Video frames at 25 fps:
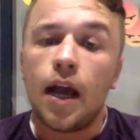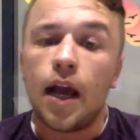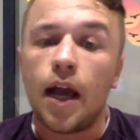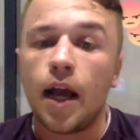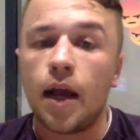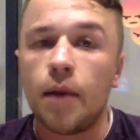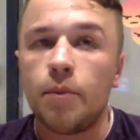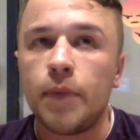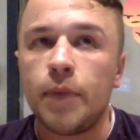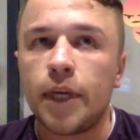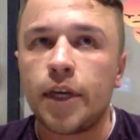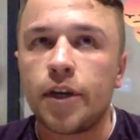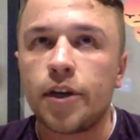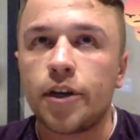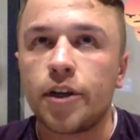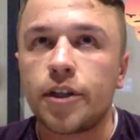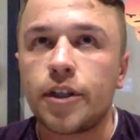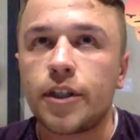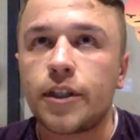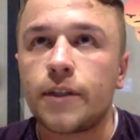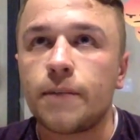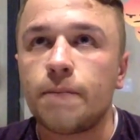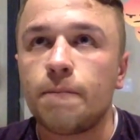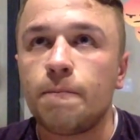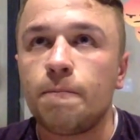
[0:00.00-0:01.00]
uh, because
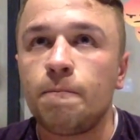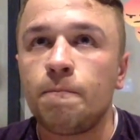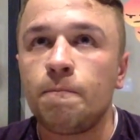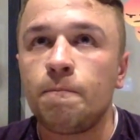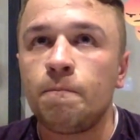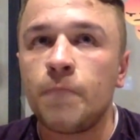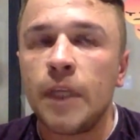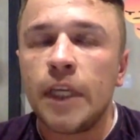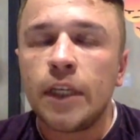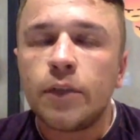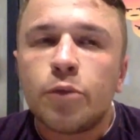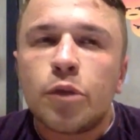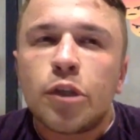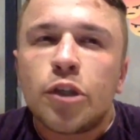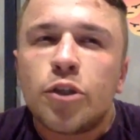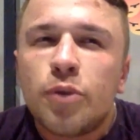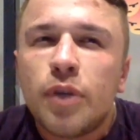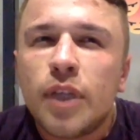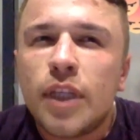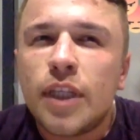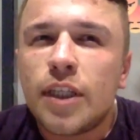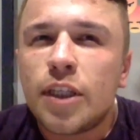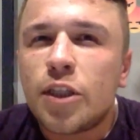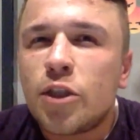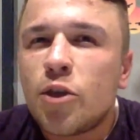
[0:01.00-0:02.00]
um, it was
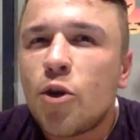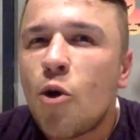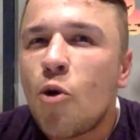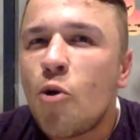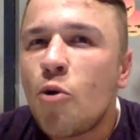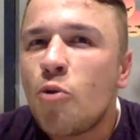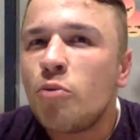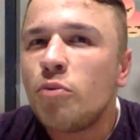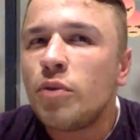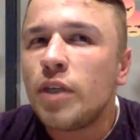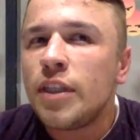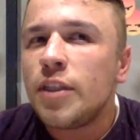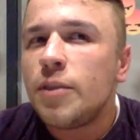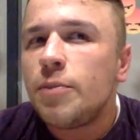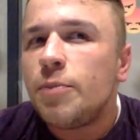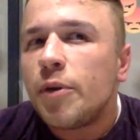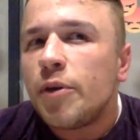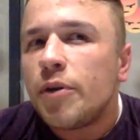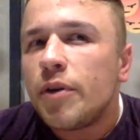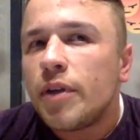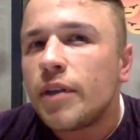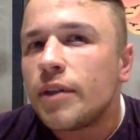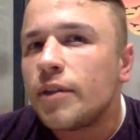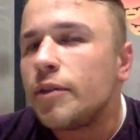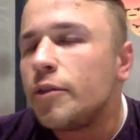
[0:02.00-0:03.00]
really so
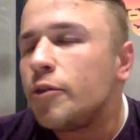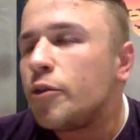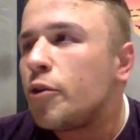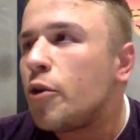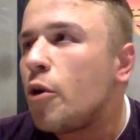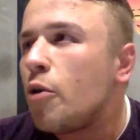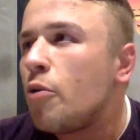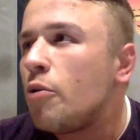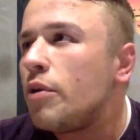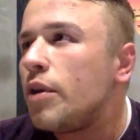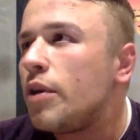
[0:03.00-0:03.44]
inspir- you know,